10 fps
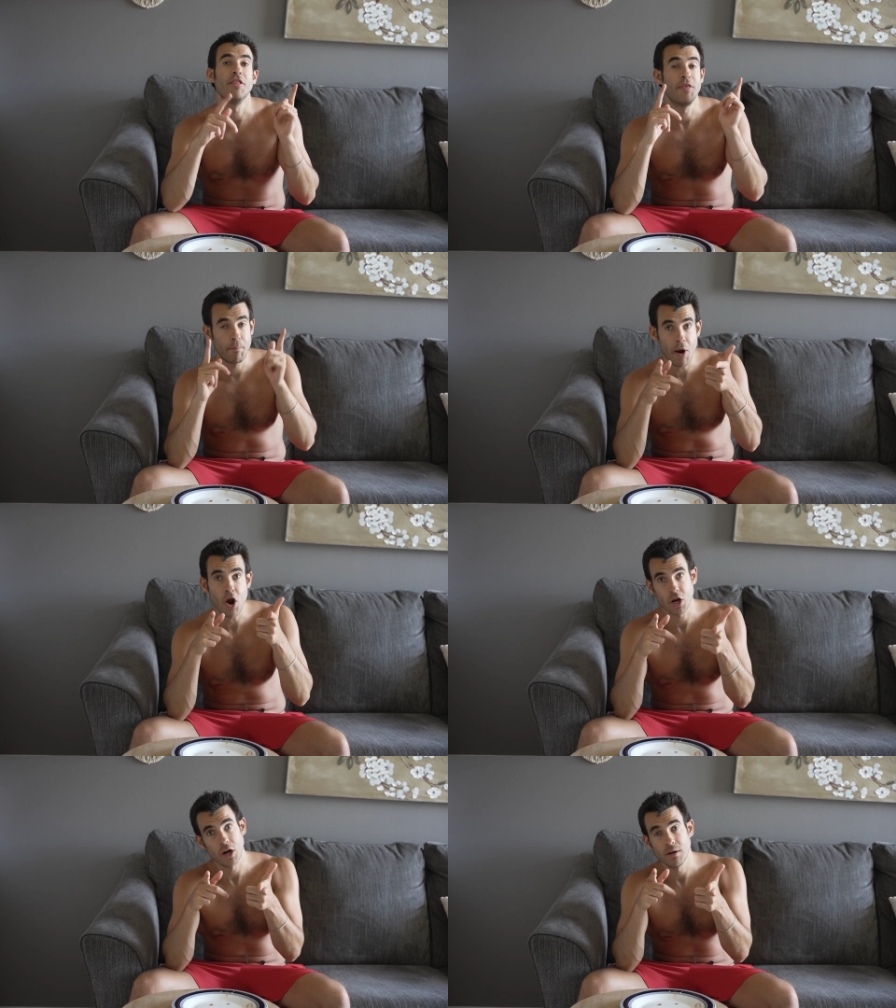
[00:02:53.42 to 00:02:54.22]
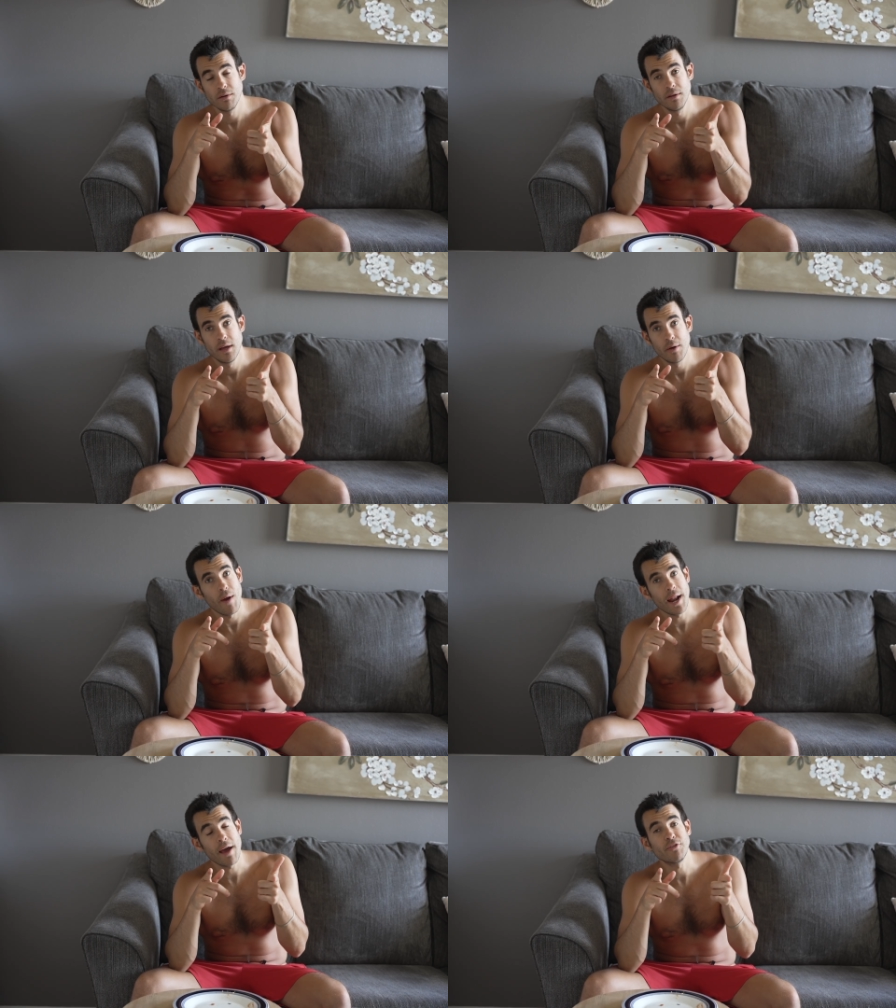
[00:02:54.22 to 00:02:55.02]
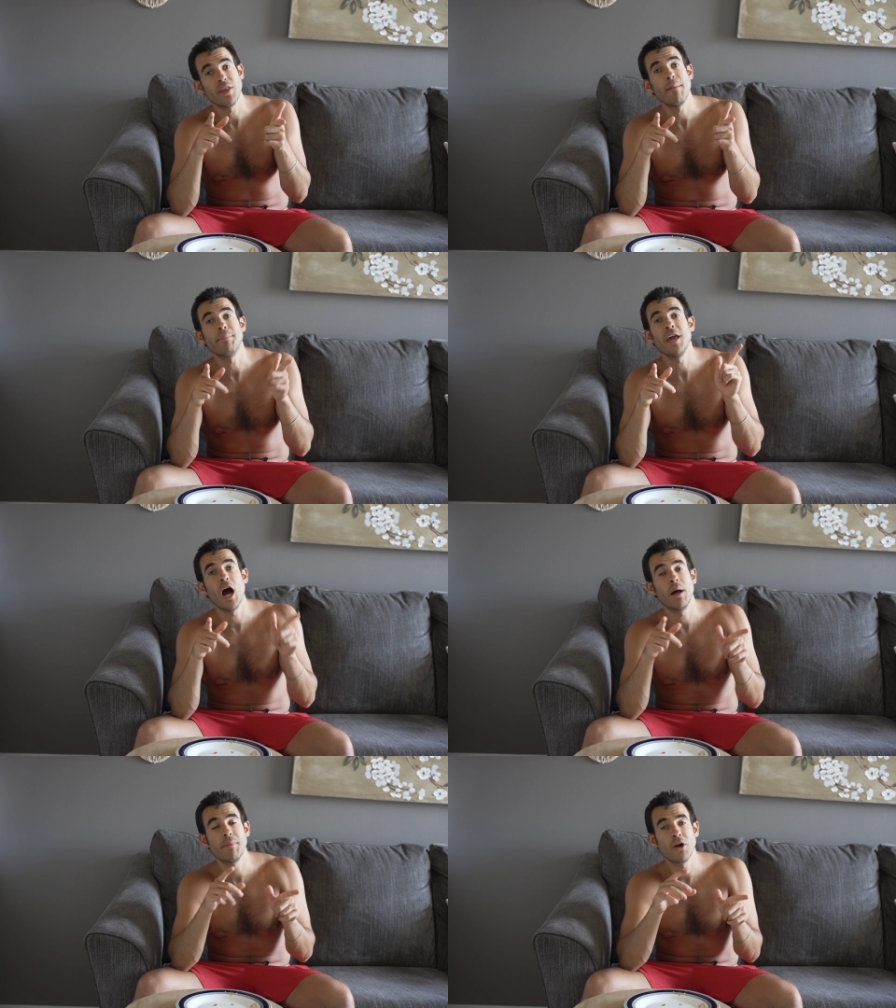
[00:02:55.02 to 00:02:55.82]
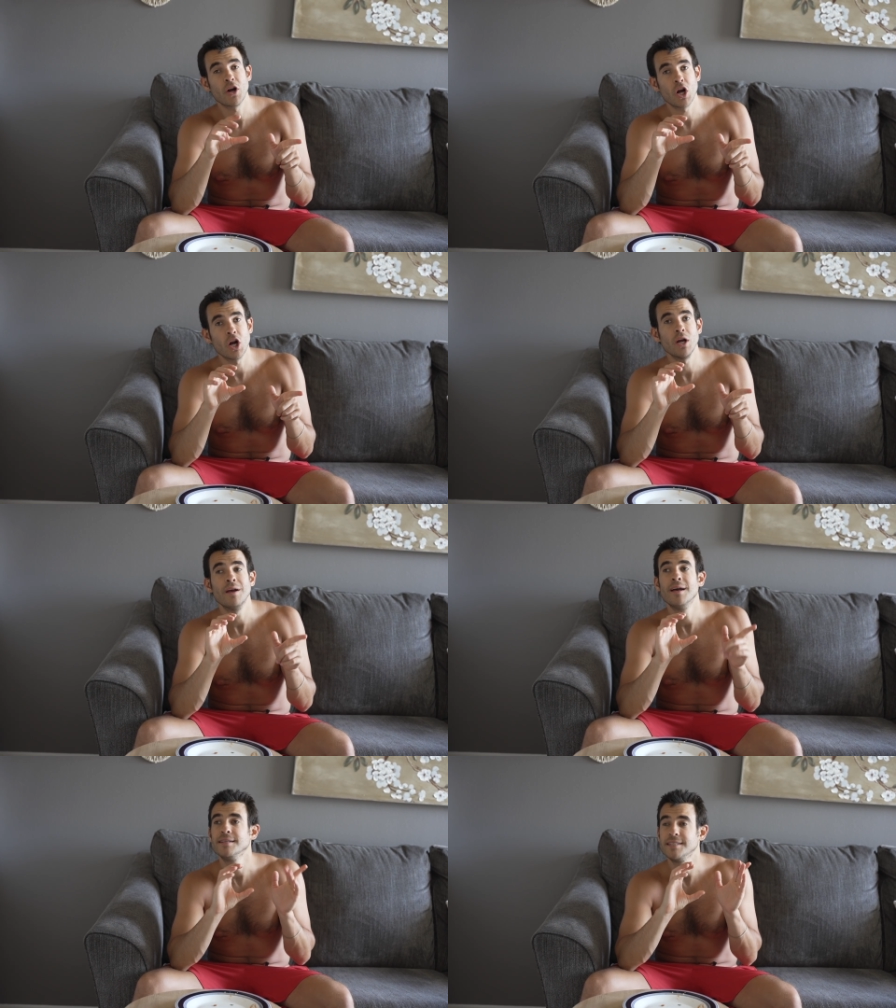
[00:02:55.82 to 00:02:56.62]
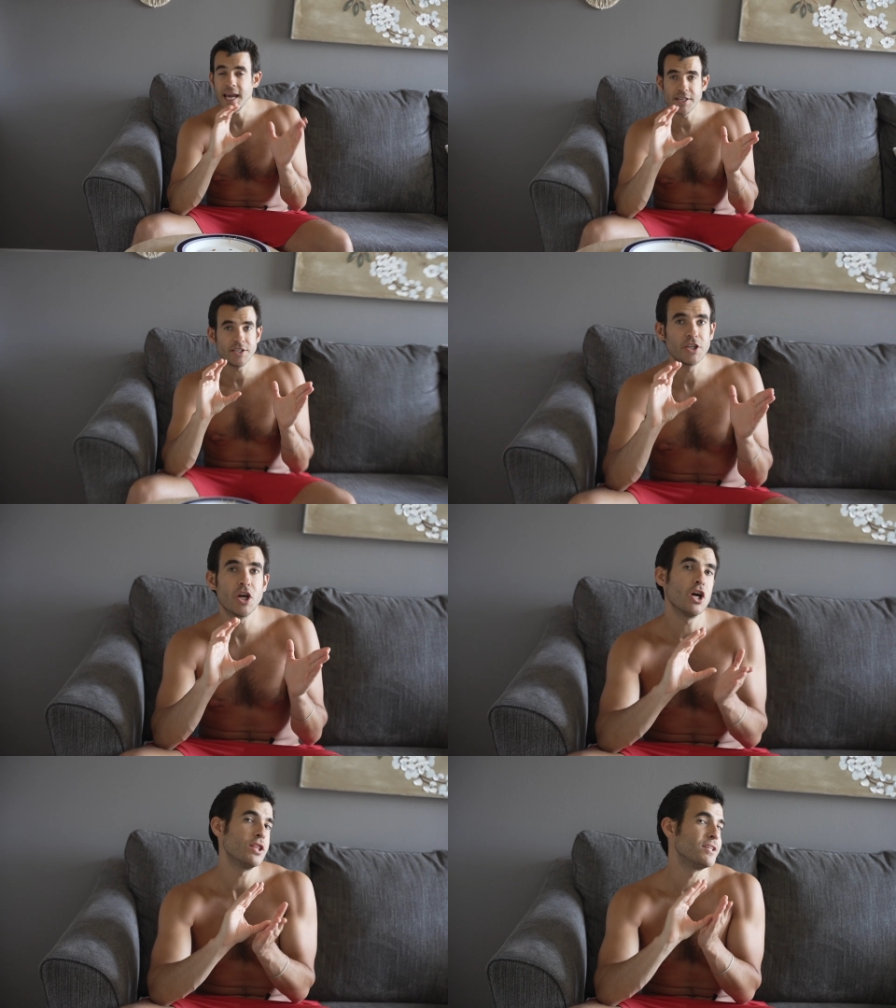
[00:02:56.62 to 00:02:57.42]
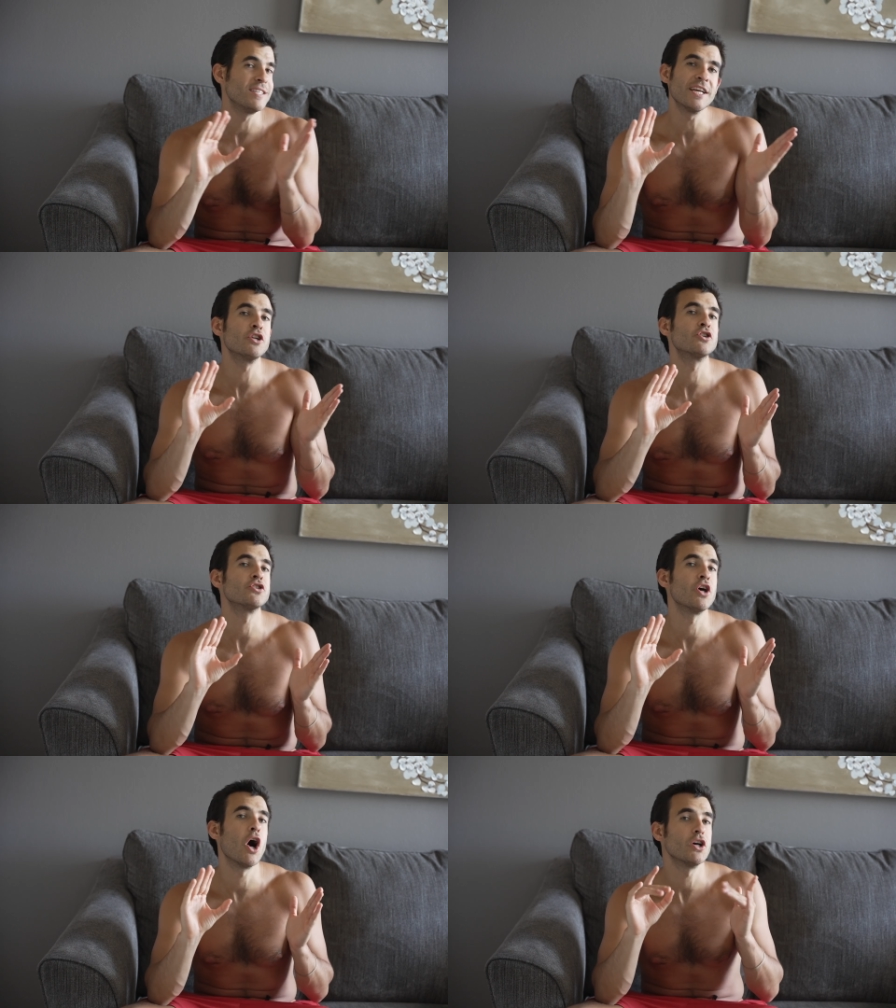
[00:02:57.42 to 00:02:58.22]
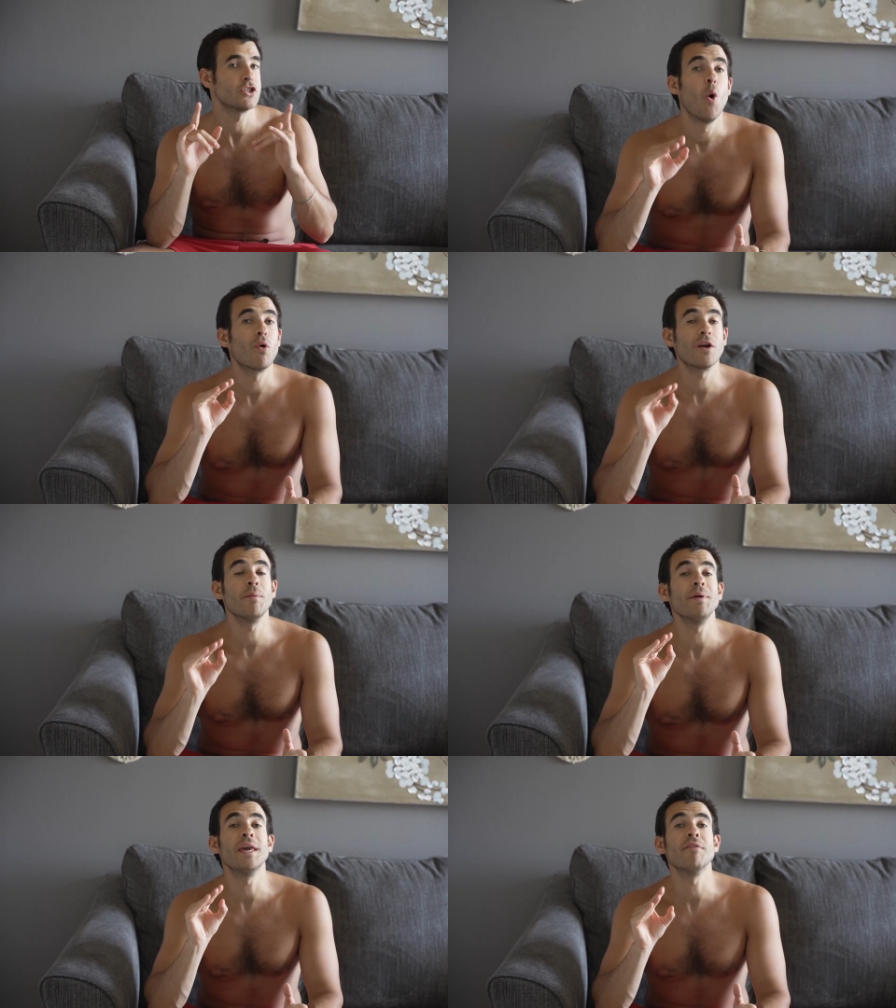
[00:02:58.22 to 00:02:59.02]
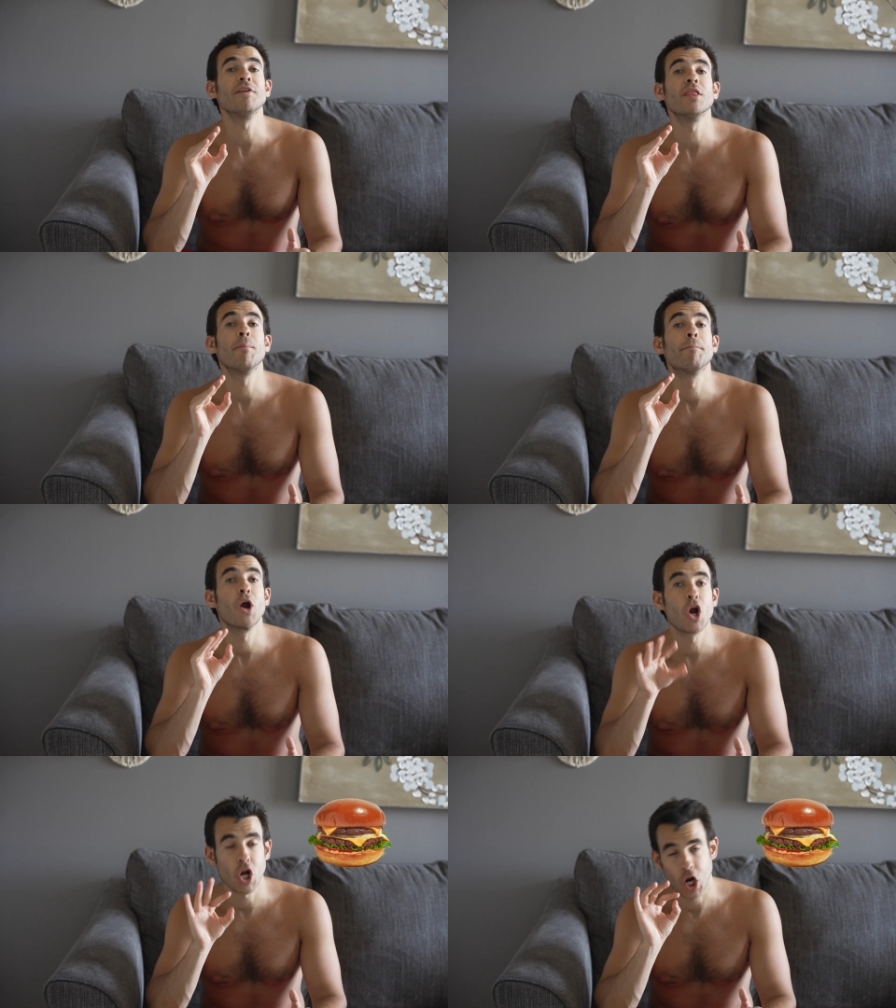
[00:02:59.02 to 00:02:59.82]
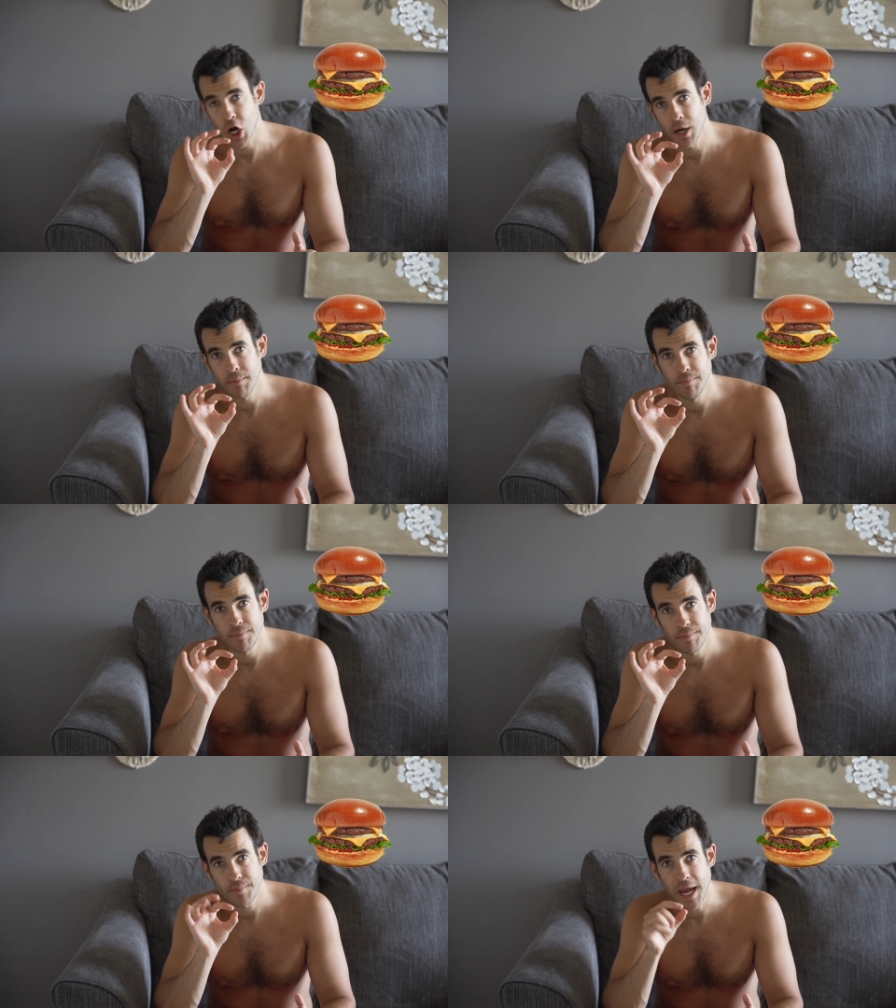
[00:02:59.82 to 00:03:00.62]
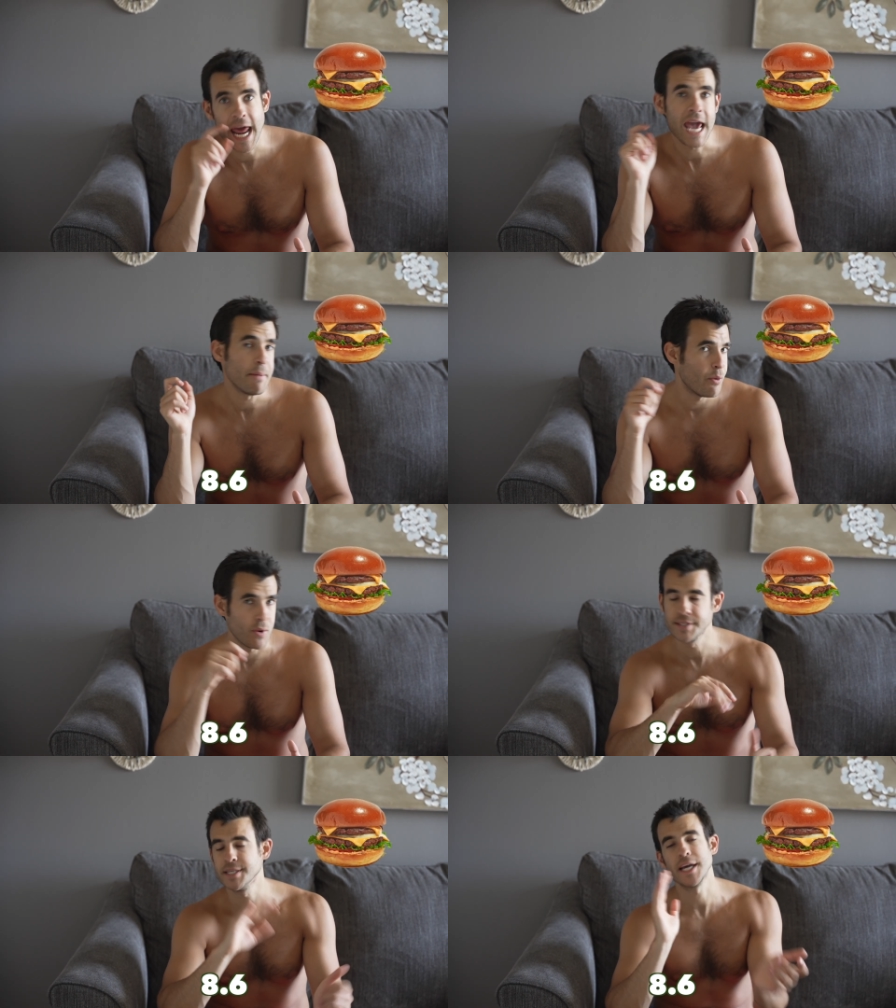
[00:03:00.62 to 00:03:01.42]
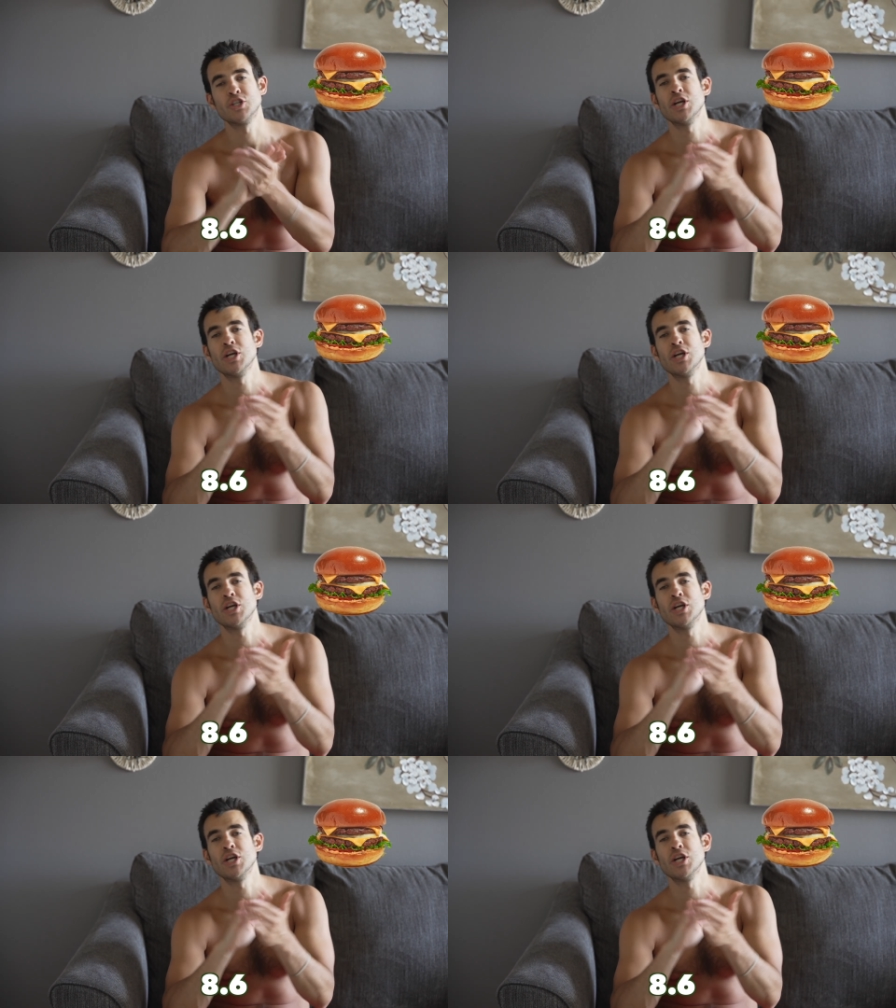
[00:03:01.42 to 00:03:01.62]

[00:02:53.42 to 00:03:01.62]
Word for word: The burger, right after that Beyond Burger, tasted good, the signature sauce. We're gonna be giving the burger an 8.6.